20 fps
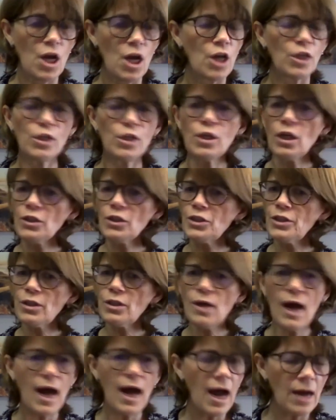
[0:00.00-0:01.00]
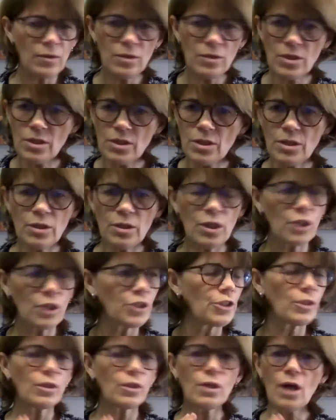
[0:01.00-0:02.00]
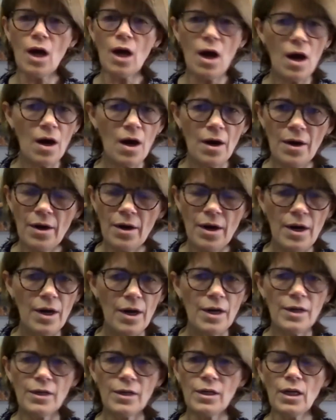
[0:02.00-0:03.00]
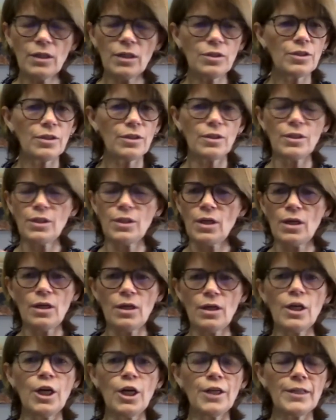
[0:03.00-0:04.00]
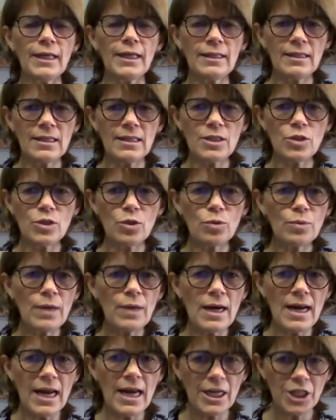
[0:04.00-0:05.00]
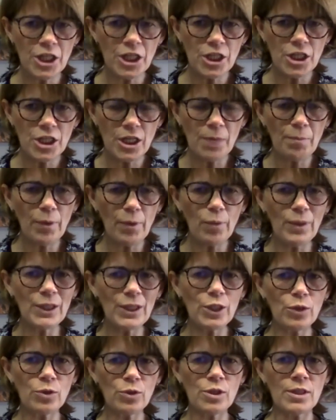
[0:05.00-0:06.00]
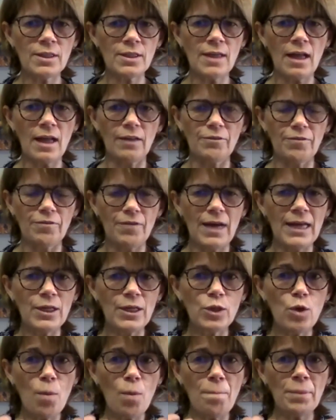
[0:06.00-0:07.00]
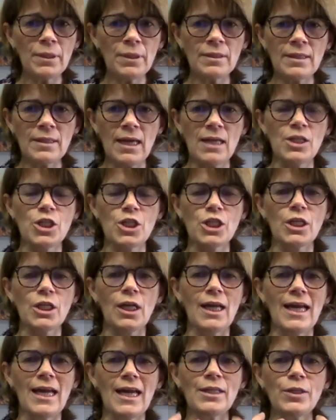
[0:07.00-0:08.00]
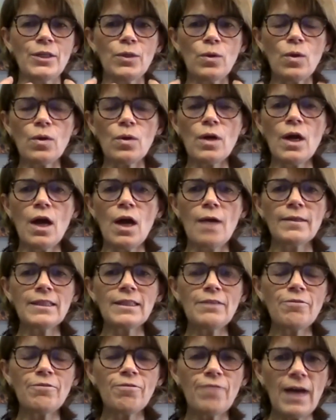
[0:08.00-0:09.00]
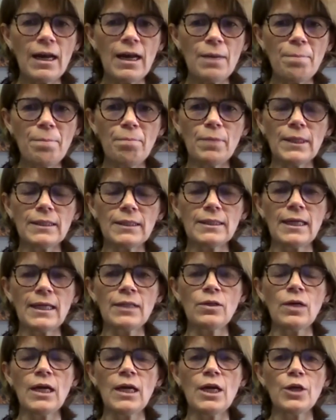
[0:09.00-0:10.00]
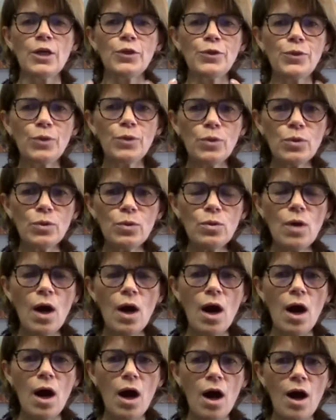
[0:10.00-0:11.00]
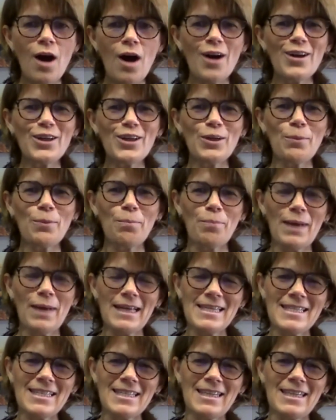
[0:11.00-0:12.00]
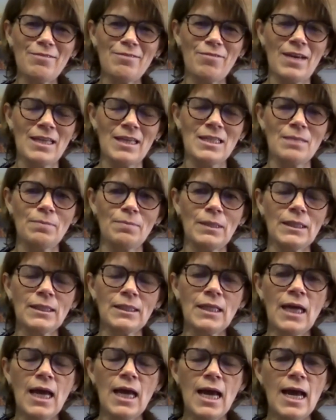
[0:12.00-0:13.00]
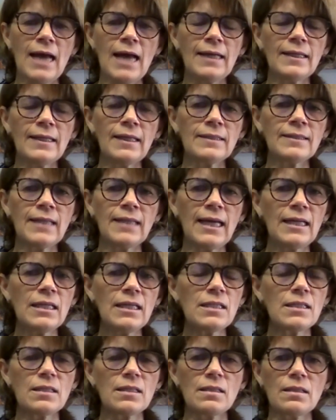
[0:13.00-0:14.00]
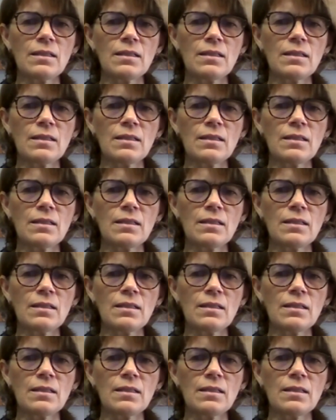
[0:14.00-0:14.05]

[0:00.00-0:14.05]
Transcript: Not your house, not your car, not, it is your relationship with yourself and your potential and your development, and you are your best investment. And that is